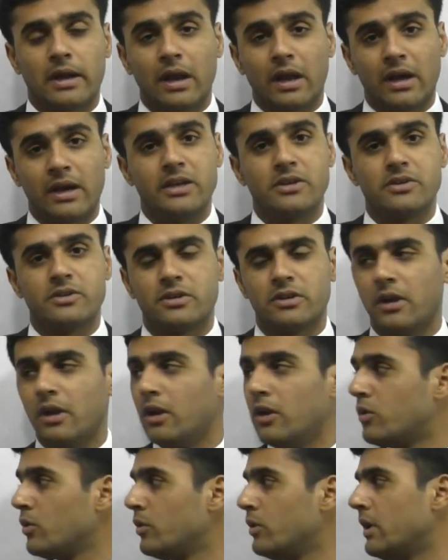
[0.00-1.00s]
client
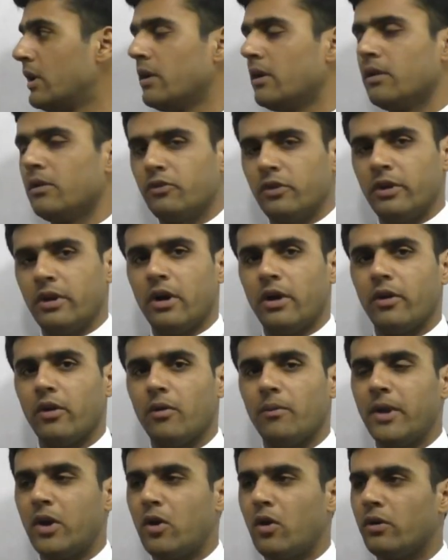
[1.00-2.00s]
into the
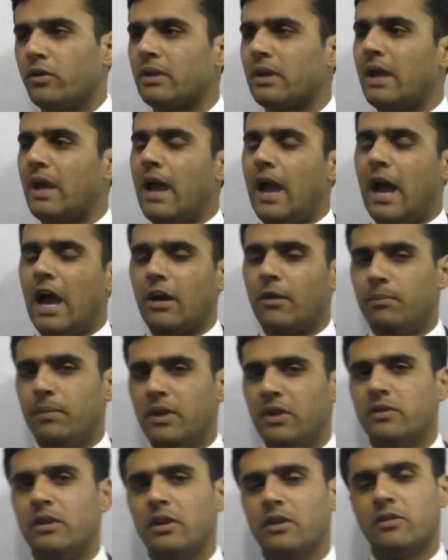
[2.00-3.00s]
scenario. Because
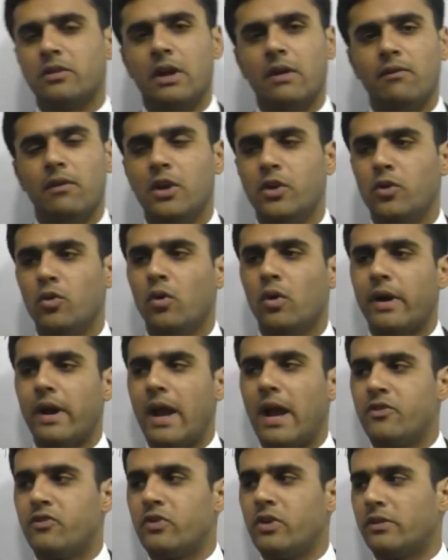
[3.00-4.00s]
at P6 level you
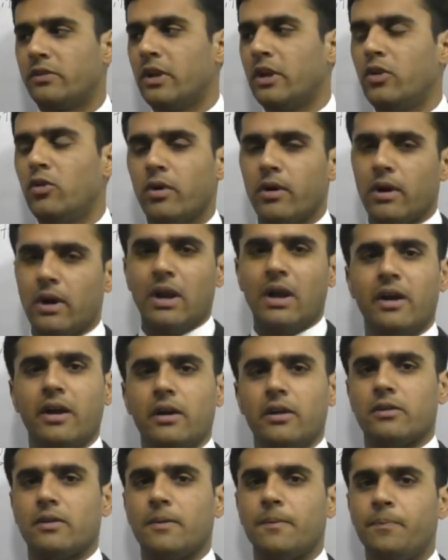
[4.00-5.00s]
are addressing your
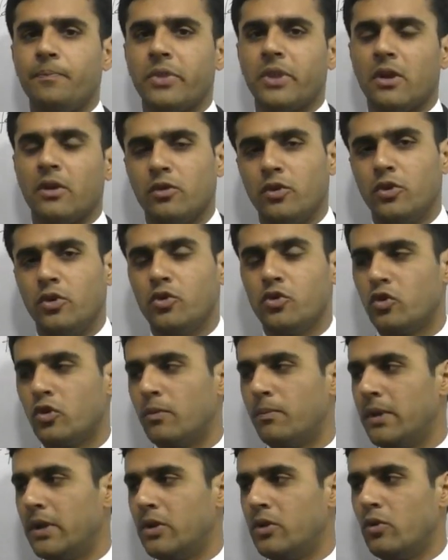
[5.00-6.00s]
clients, so you
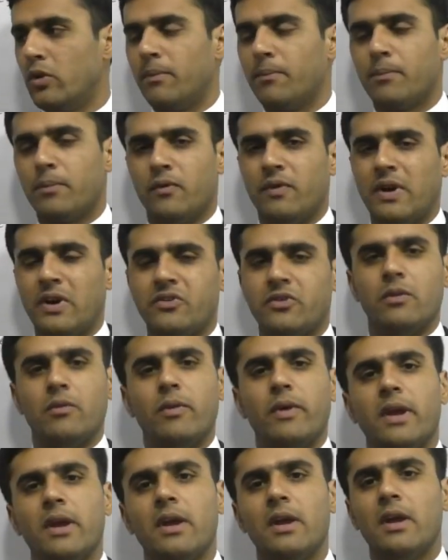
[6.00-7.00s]
should be doing
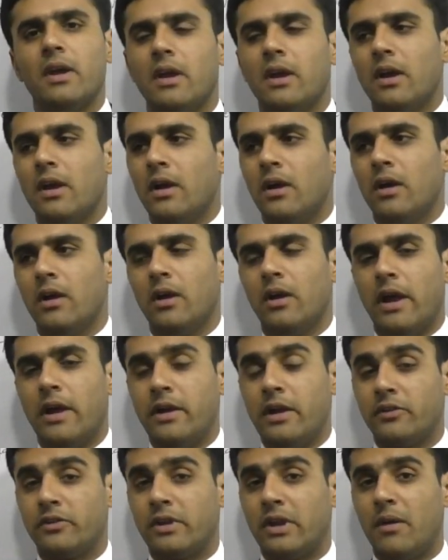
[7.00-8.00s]
professional way.
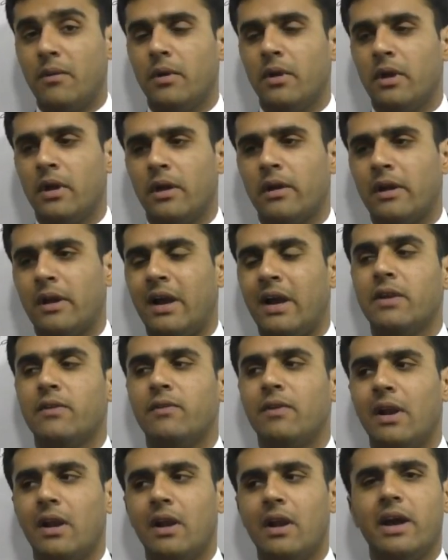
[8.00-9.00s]
A
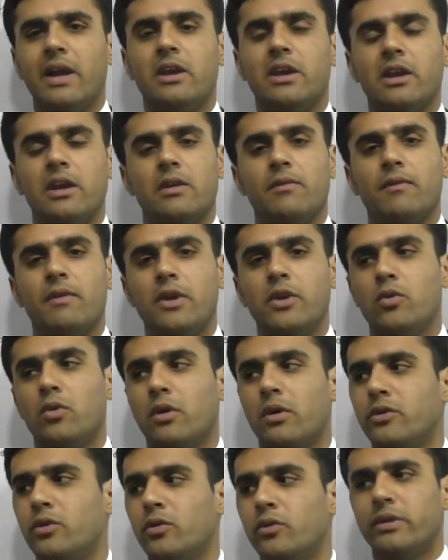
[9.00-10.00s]
client will like it when
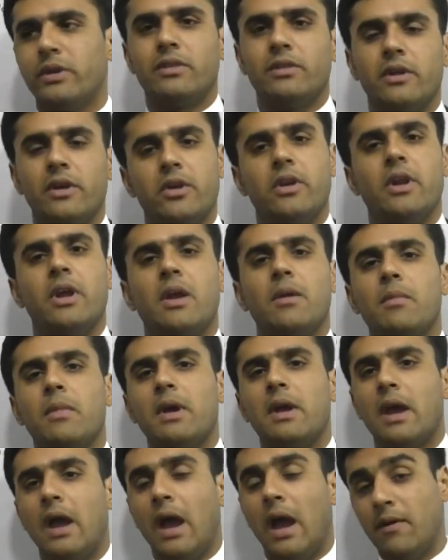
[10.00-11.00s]
you are using their
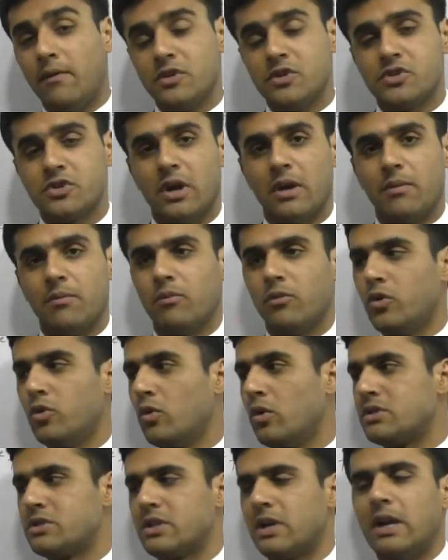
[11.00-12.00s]
name every time
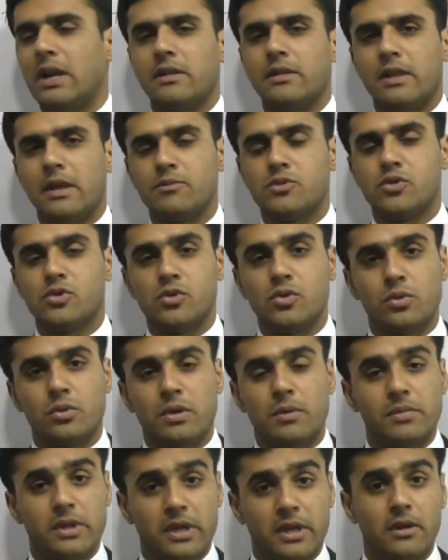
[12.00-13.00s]
you are telling them to
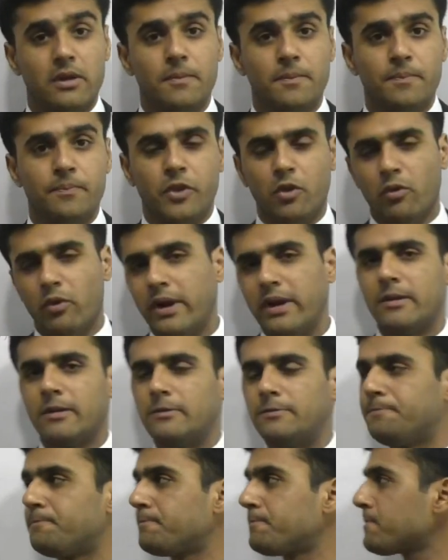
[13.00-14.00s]
do something. All
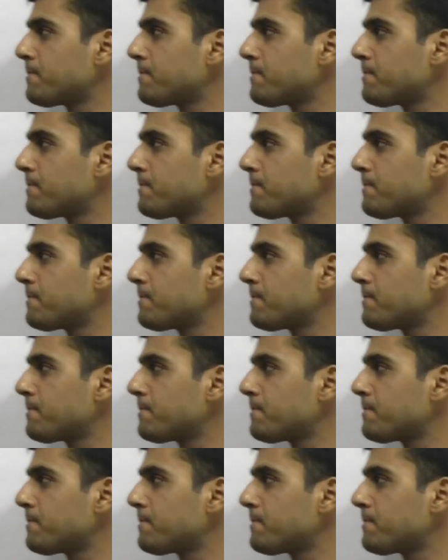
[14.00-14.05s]
right.